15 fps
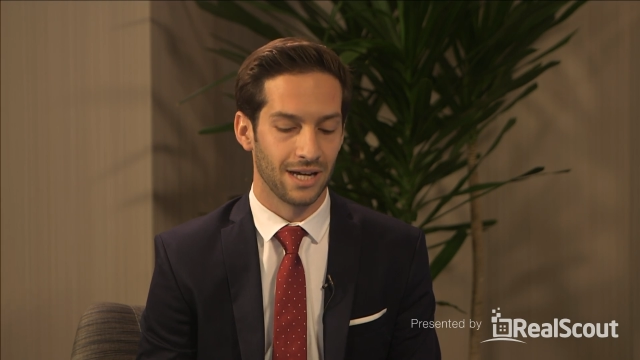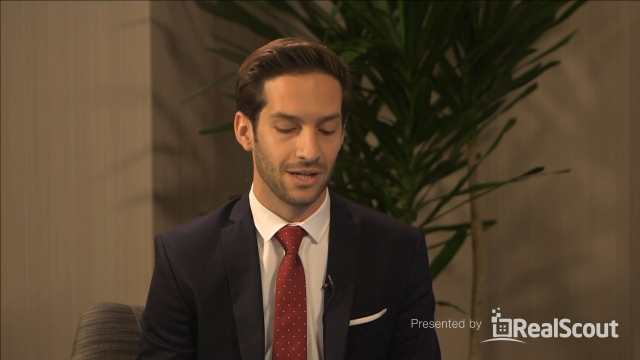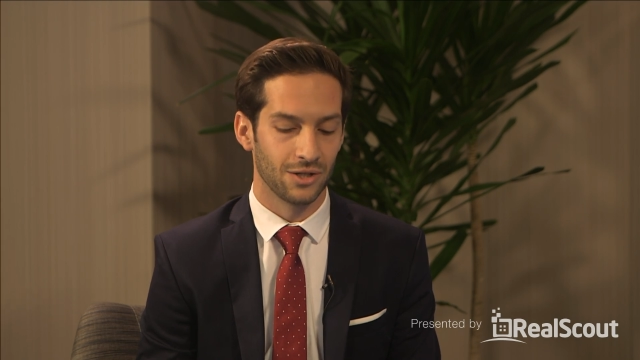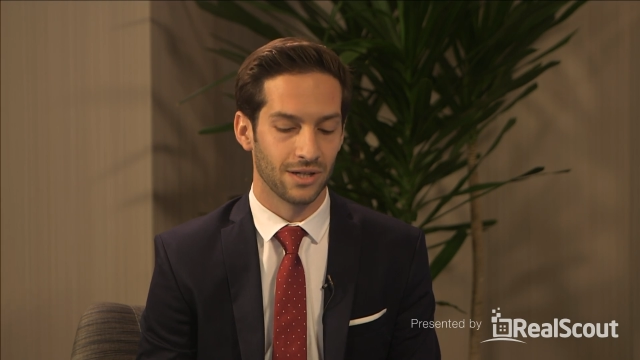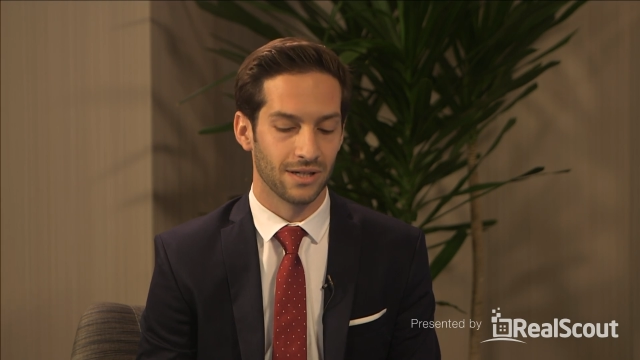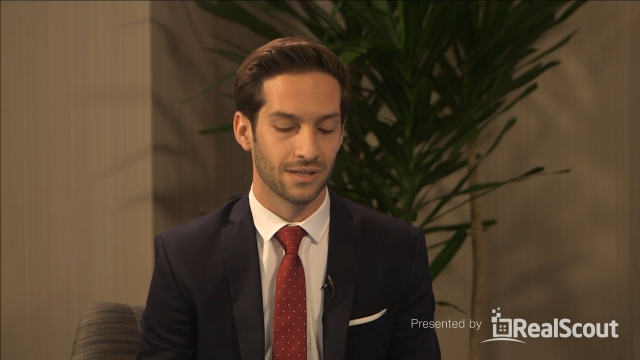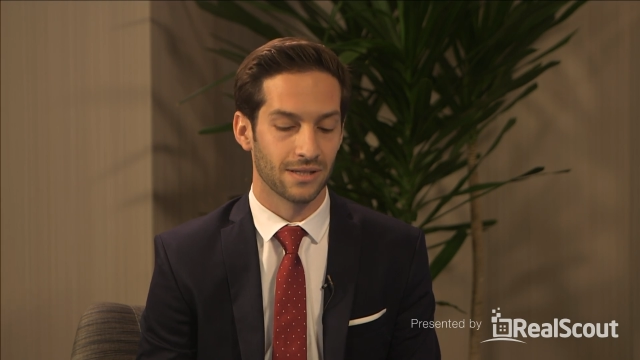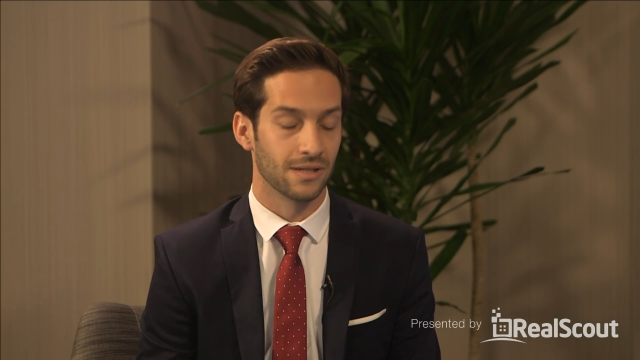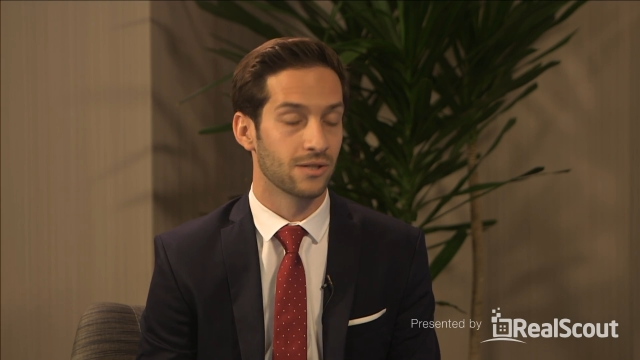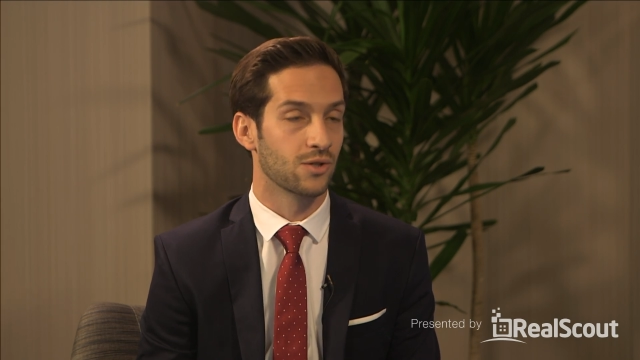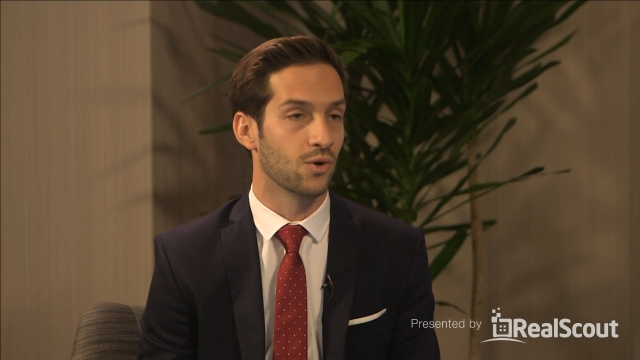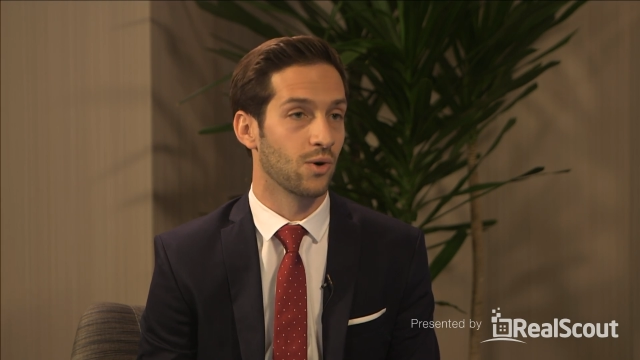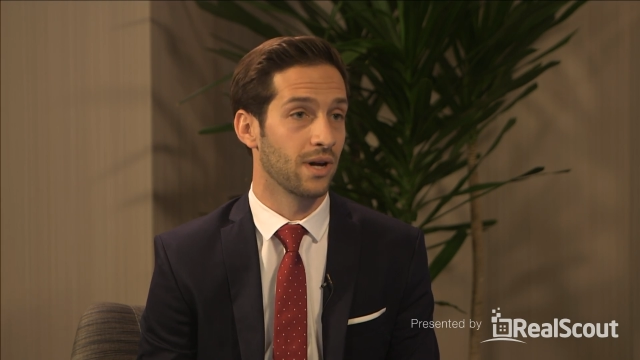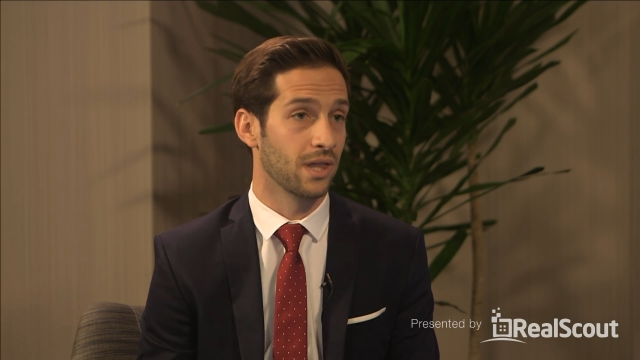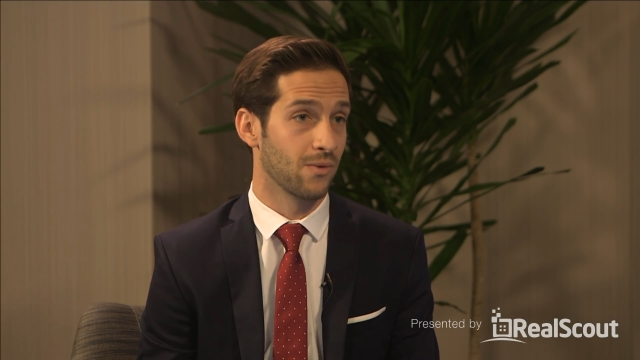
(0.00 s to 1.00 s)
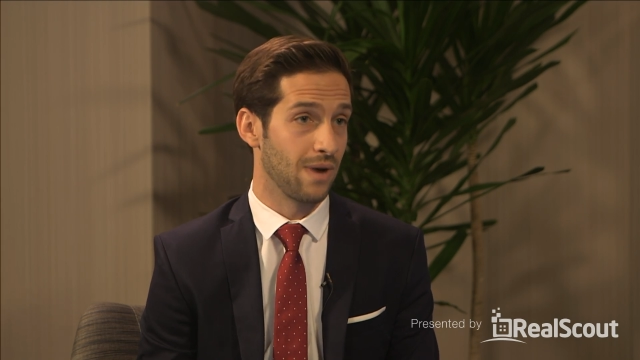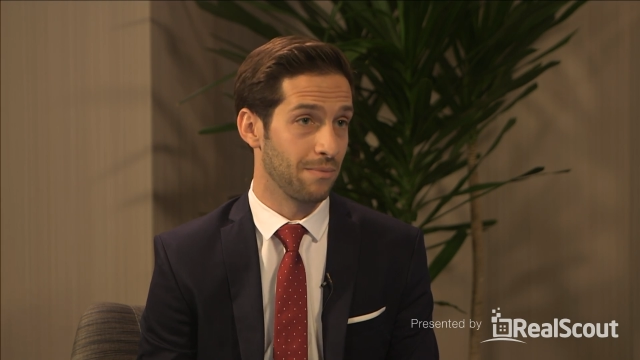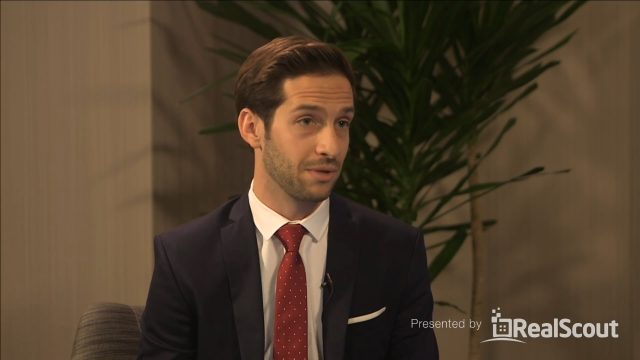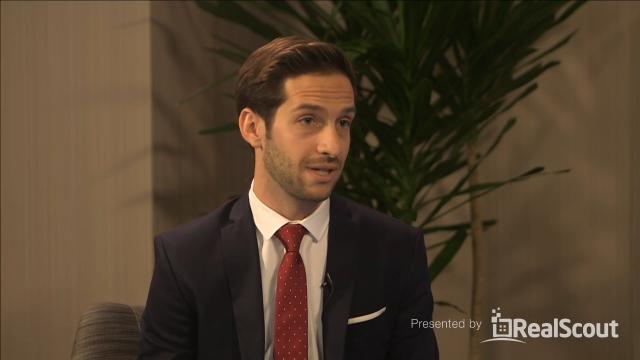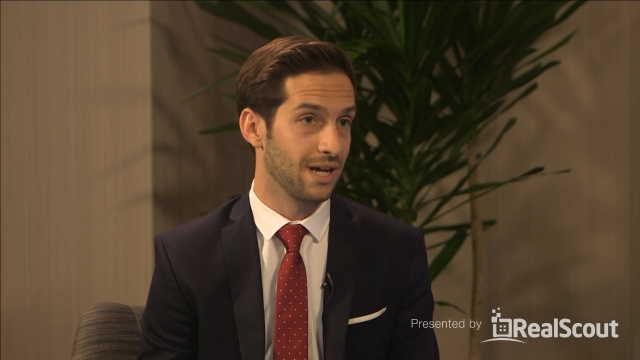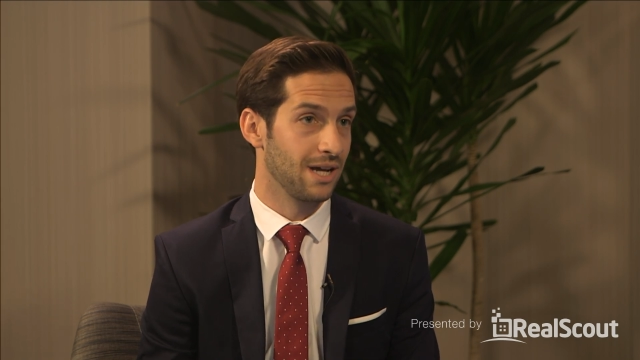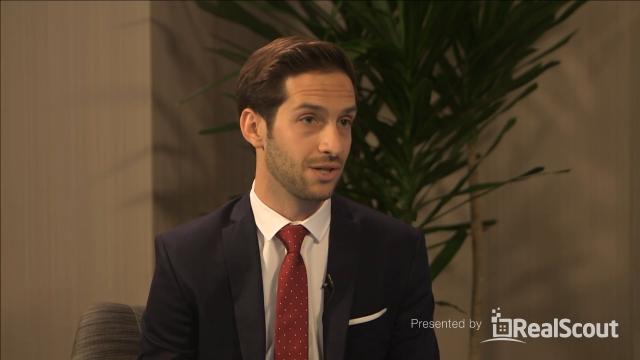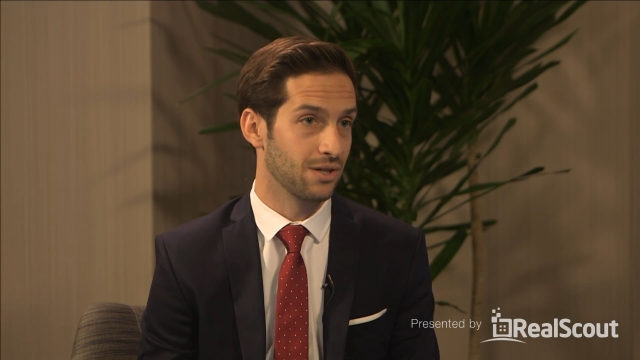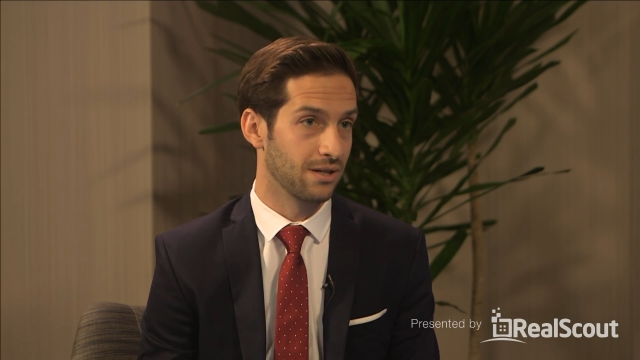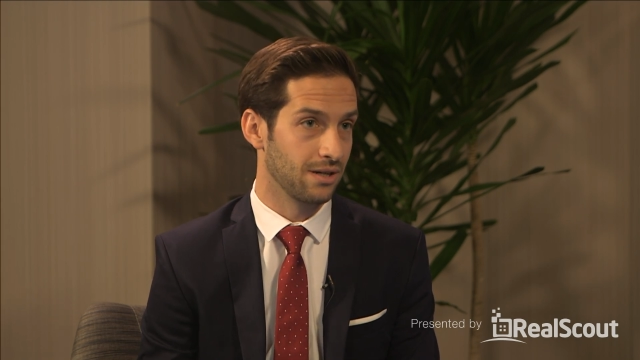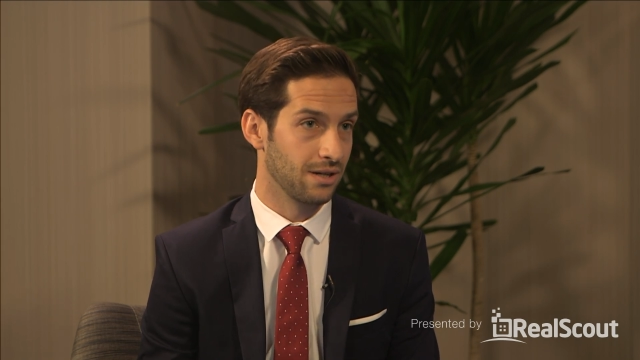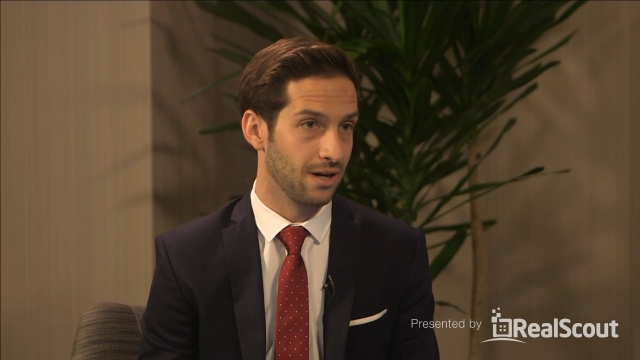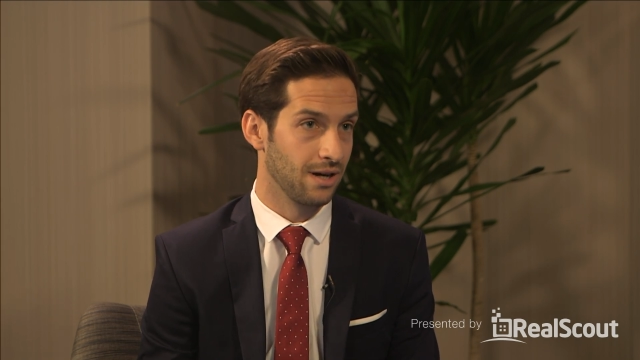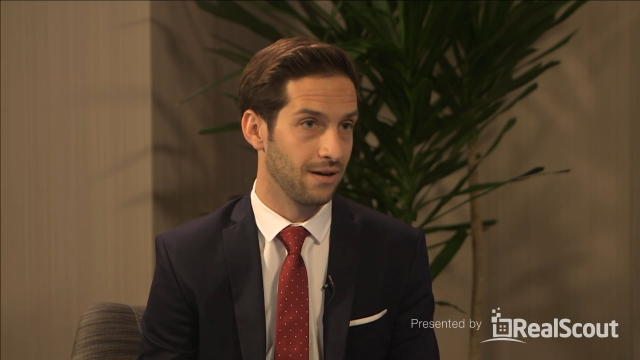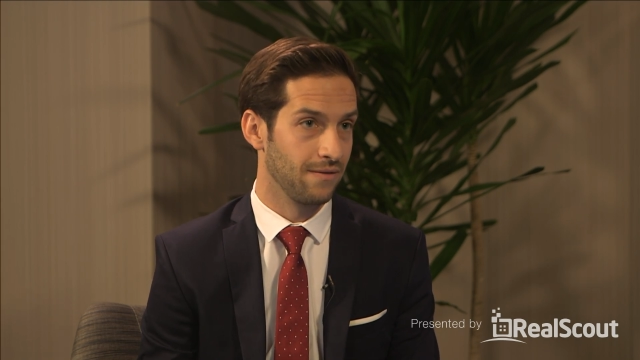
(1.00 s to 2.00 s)
agents destroying the
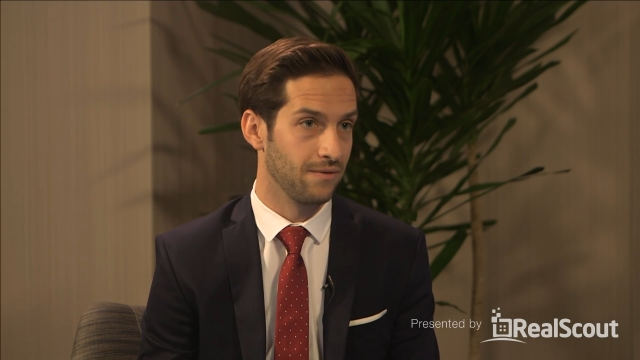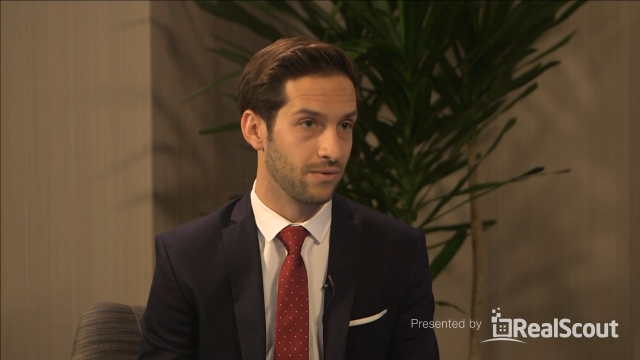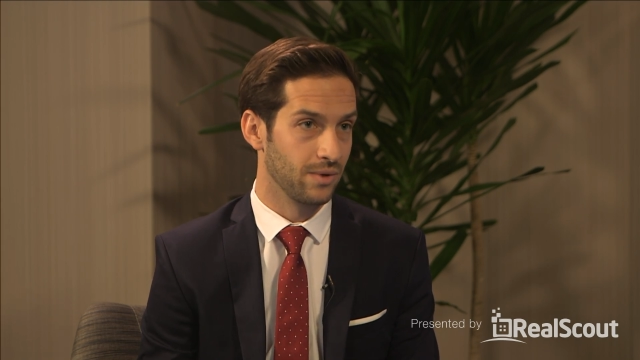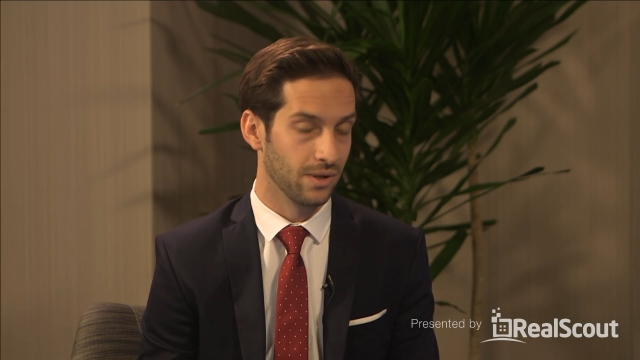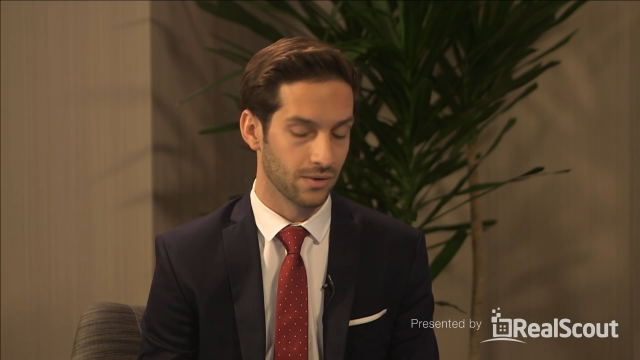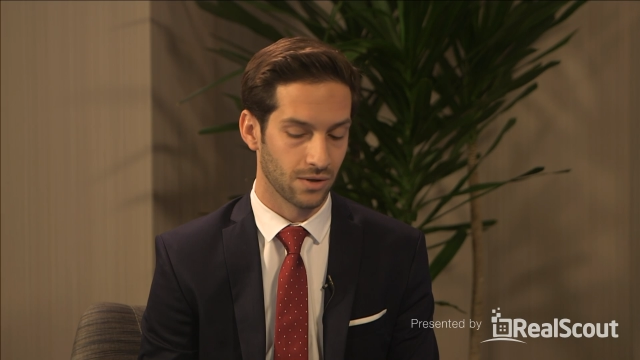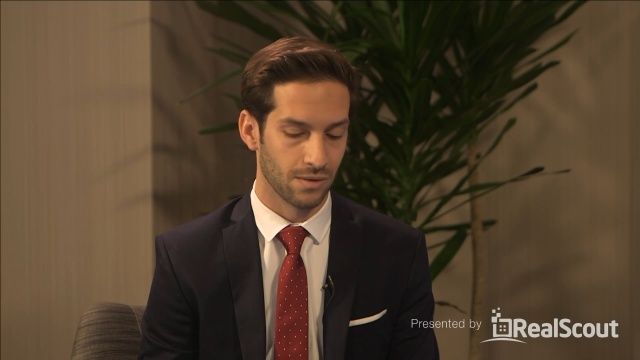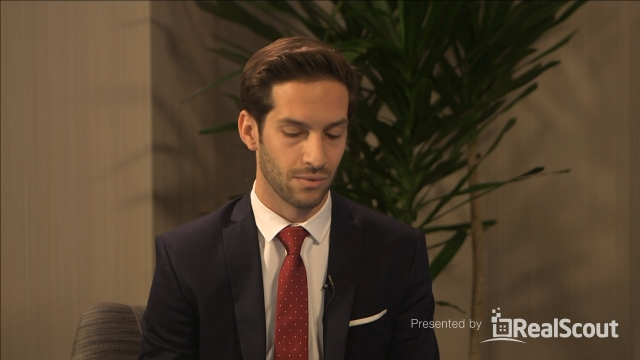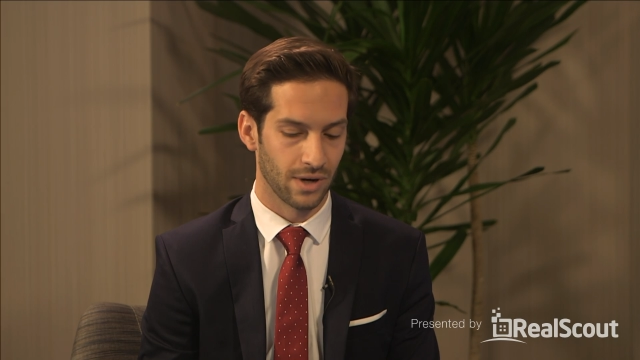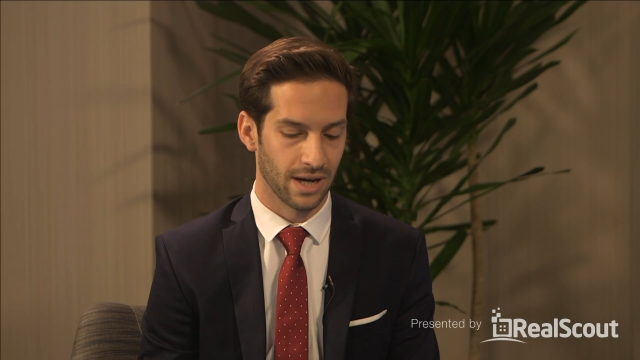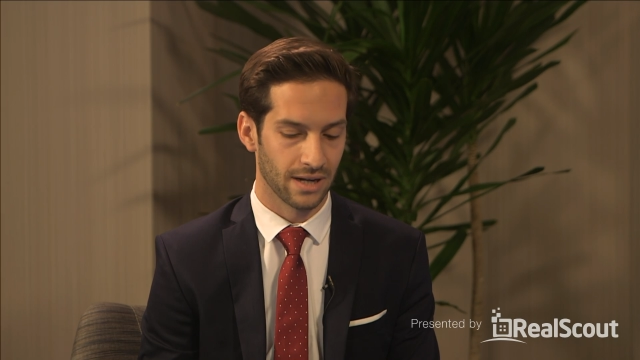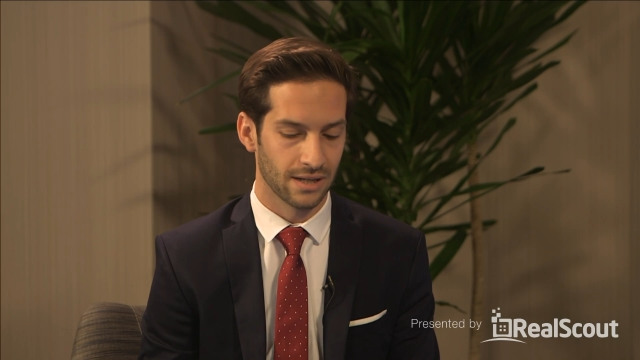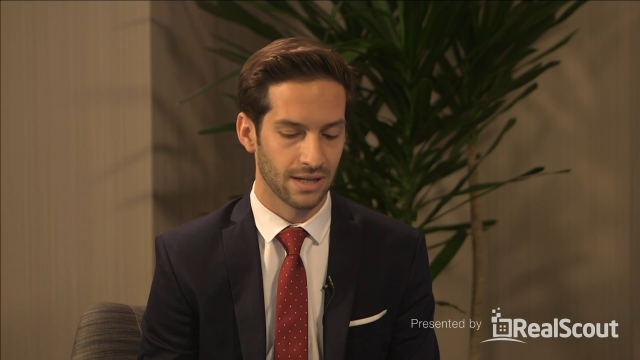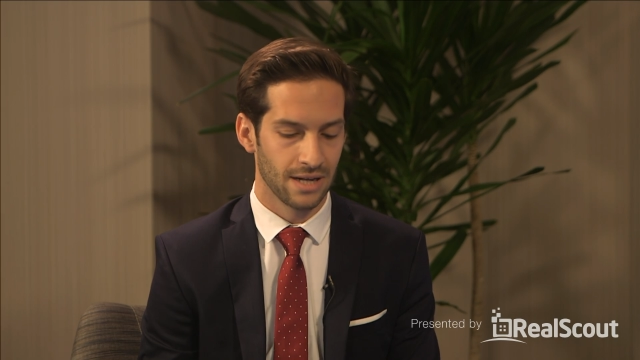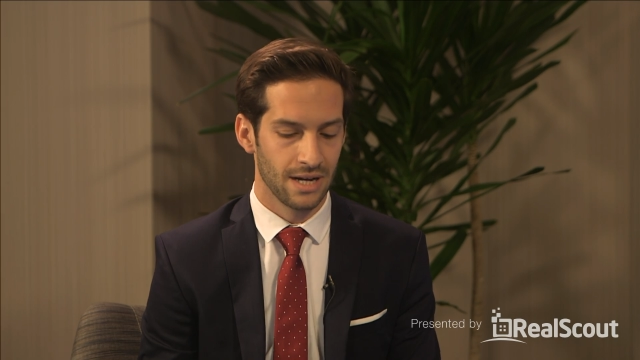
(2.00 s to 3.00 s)
reputation of the Realtor brand.